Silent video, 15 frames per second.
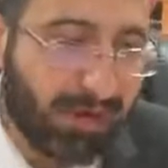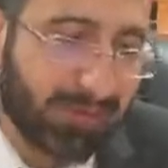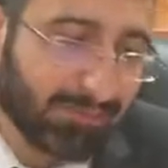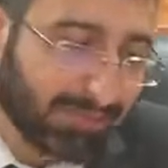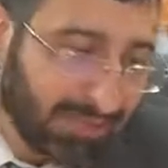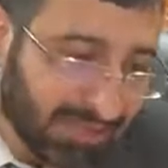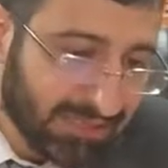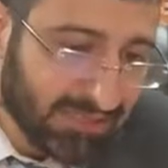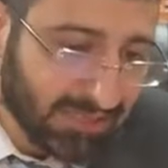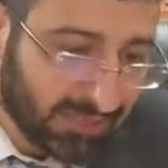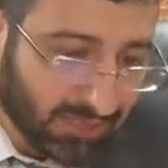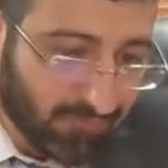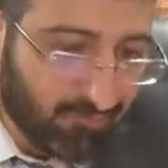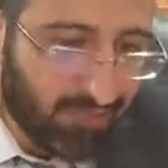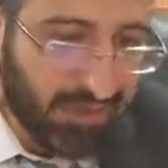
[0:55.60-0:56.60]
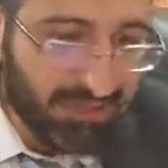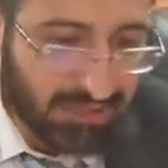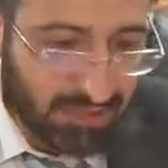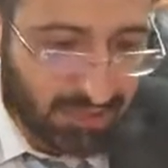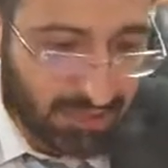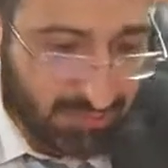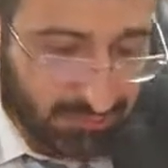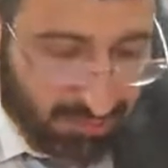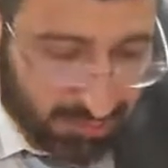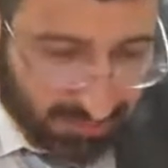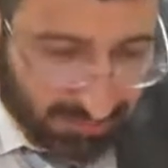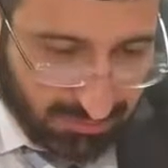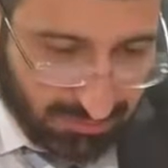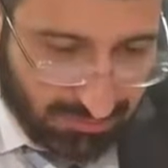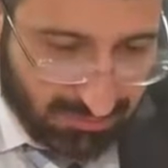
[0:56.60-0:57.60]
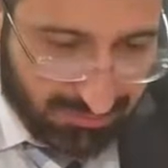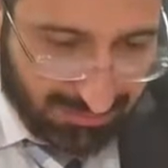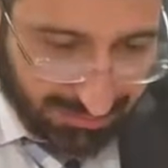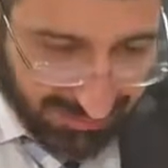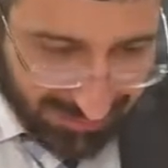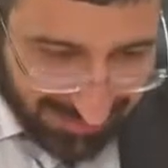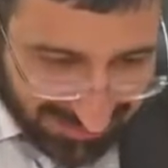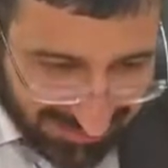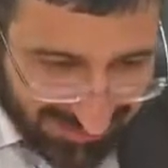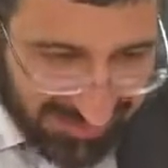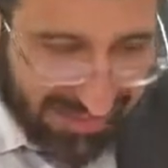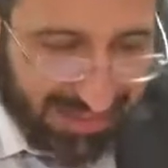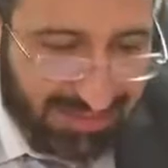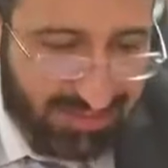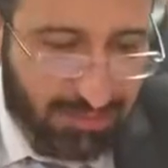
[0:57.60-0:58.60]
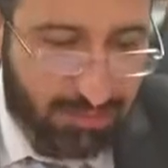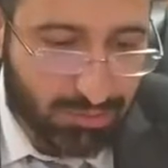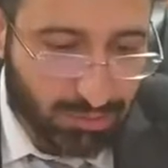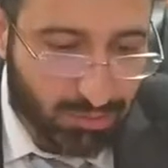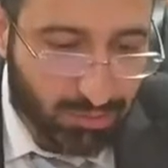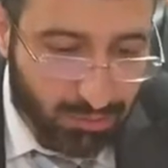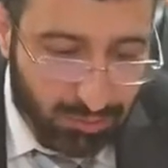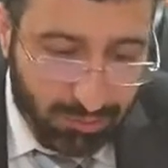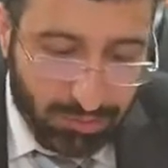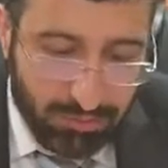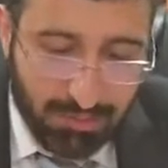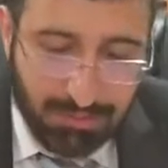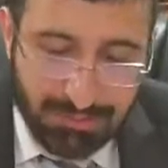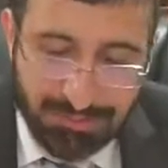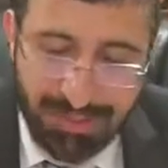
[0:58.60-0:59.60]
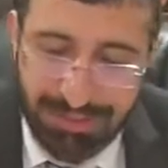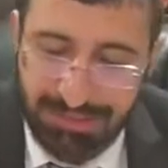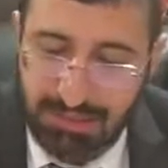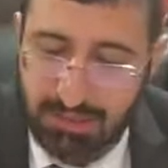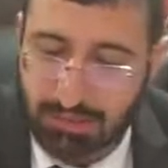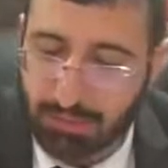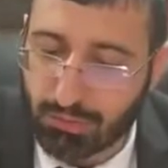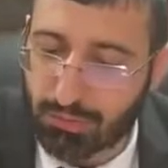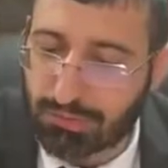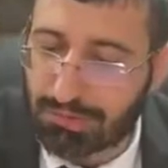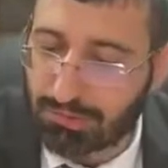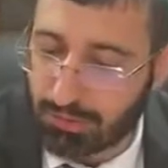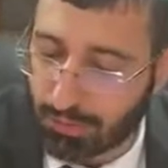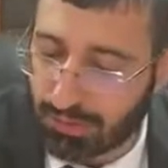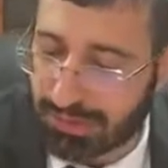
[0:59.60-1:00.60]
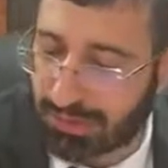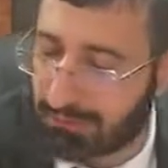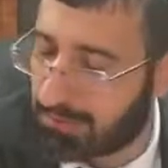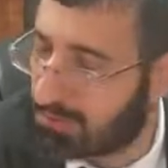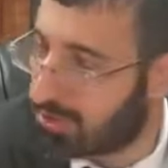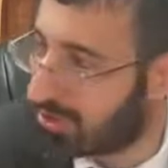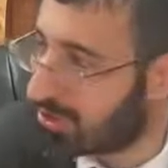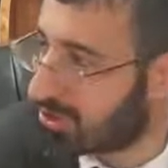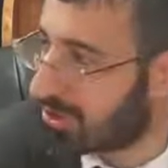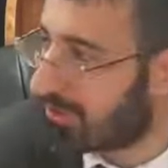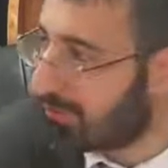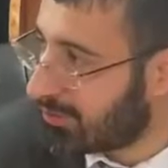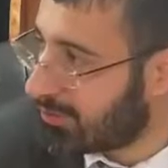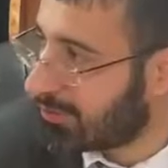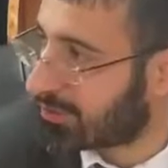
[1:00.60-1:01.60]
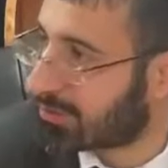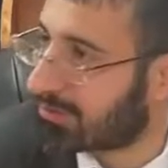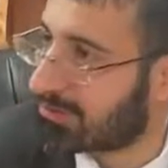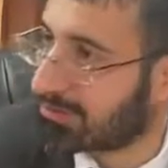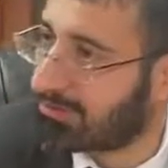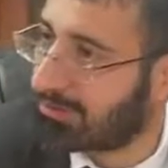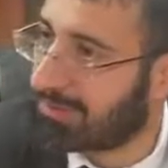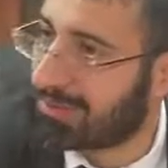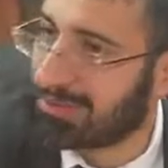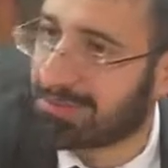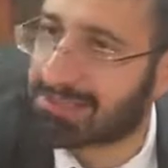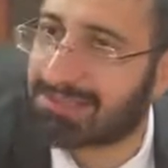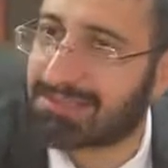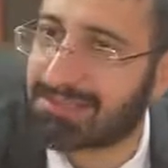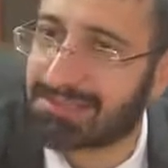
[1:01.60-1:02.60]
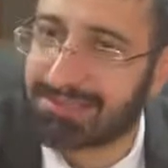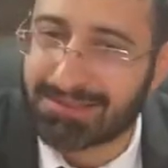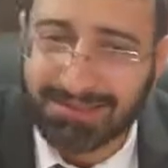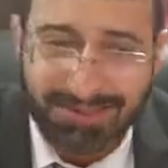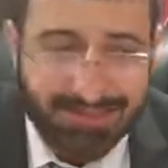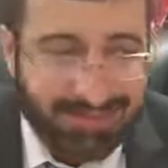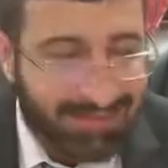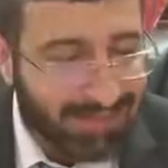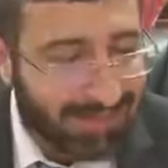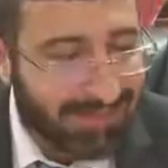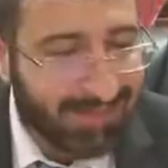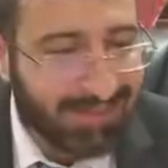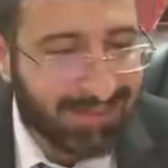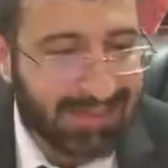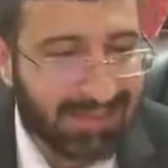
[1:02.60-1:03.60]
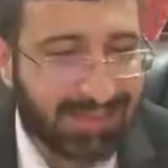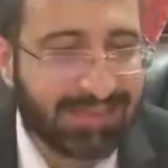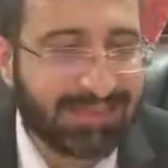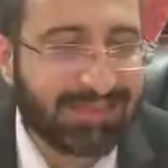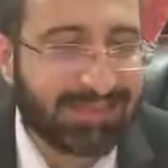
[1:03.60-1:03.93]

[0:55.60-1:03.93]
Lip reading: his face Hashem should enlighten to you. That is through the Torah, which is Shavuot, we had yesterday. And